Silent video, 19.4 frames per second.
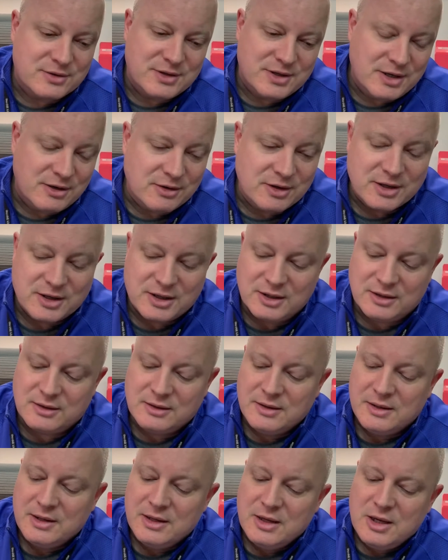and Derek and
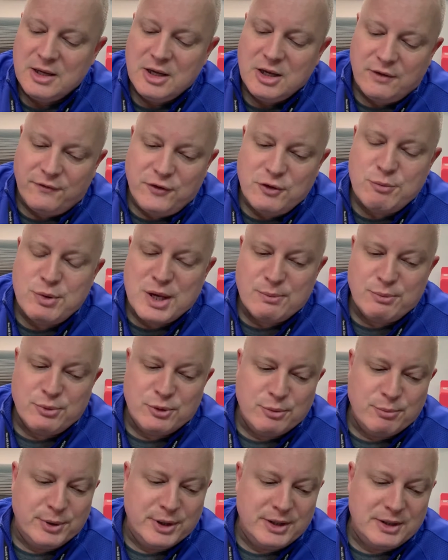a few
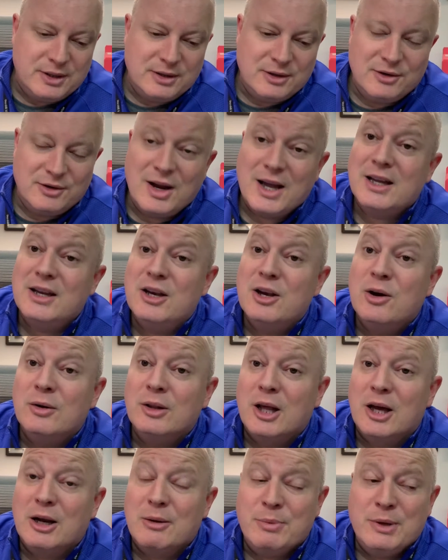people, but they're not going to know a
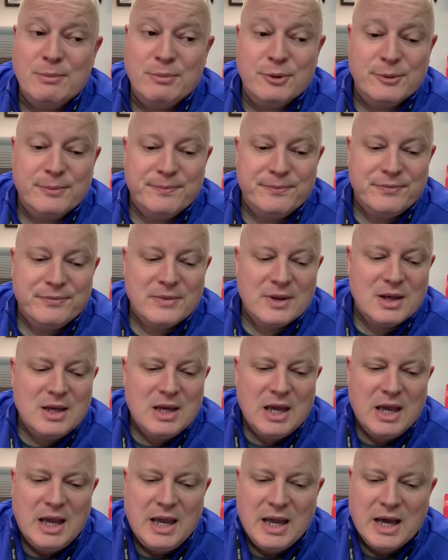lot of people.
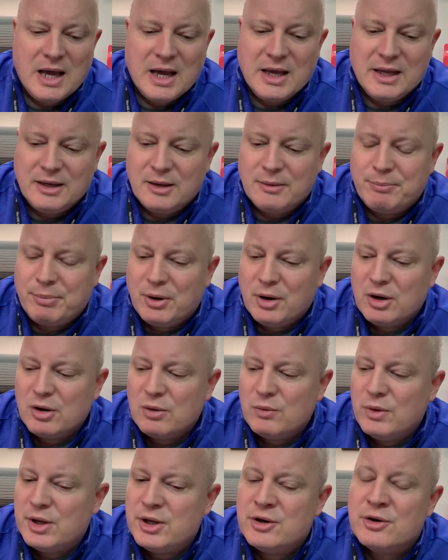And a part of
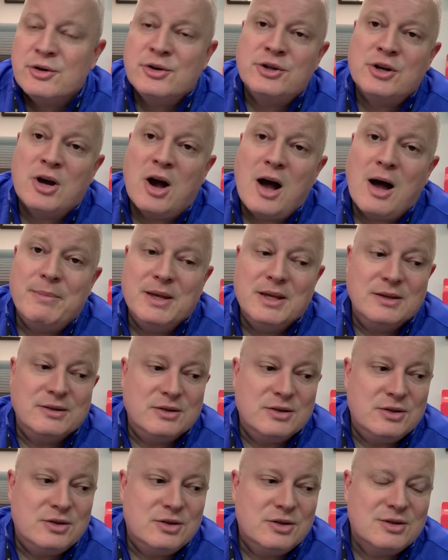what your job is
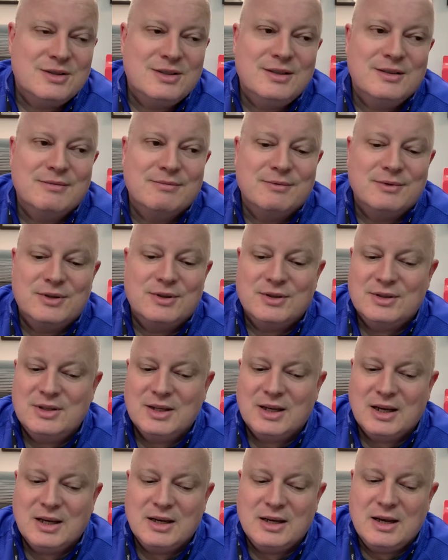just to
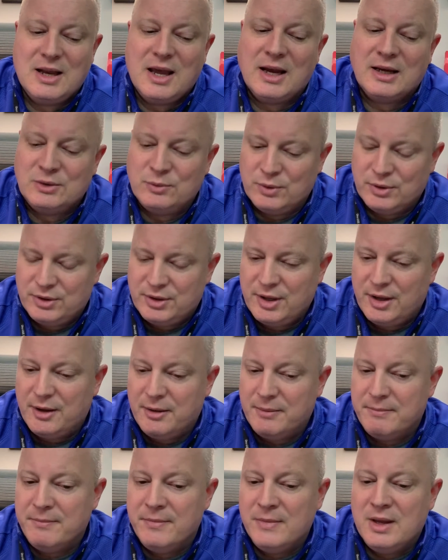connect with
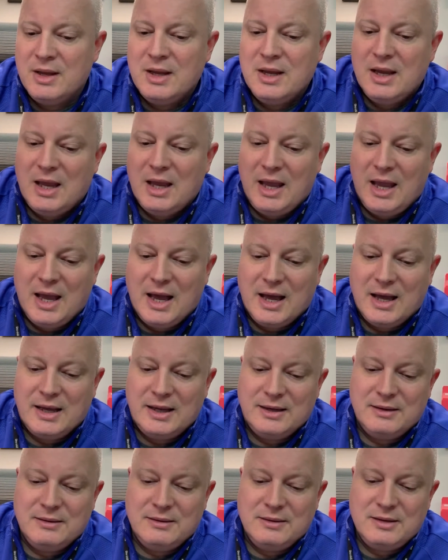them
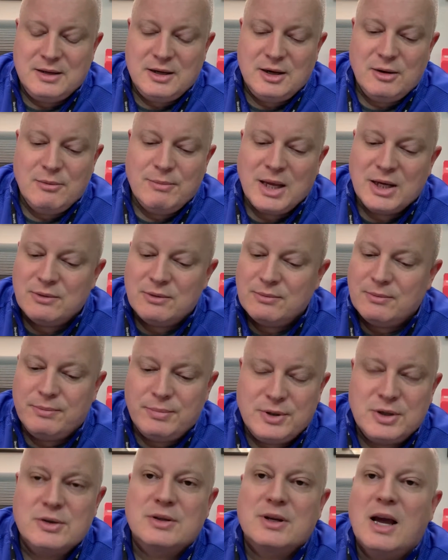and,
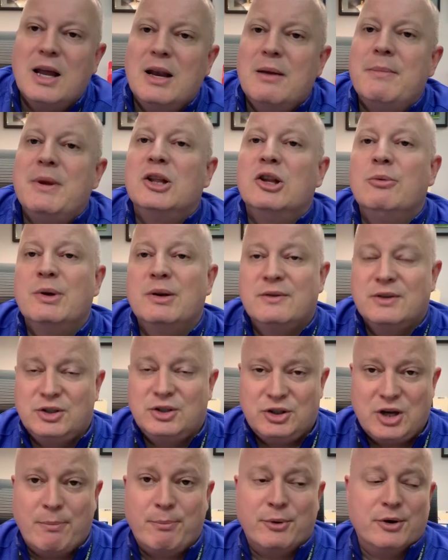just kind of be a little bit of a
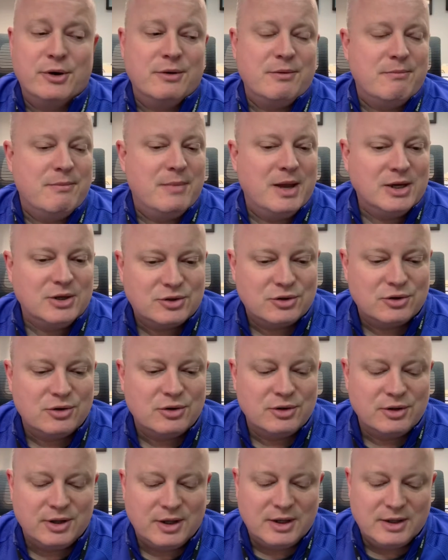shepherd, make
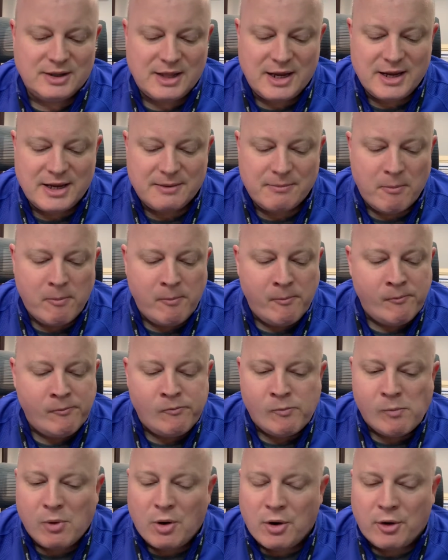sure that they
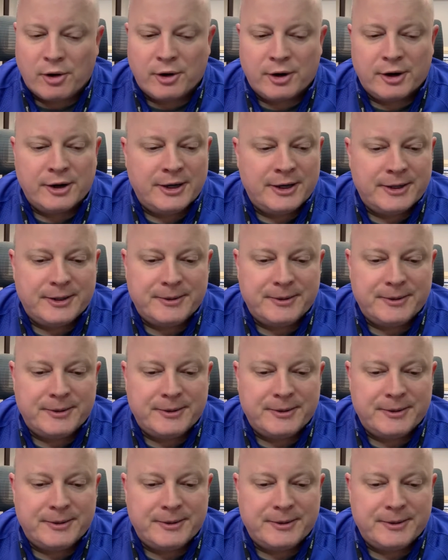are,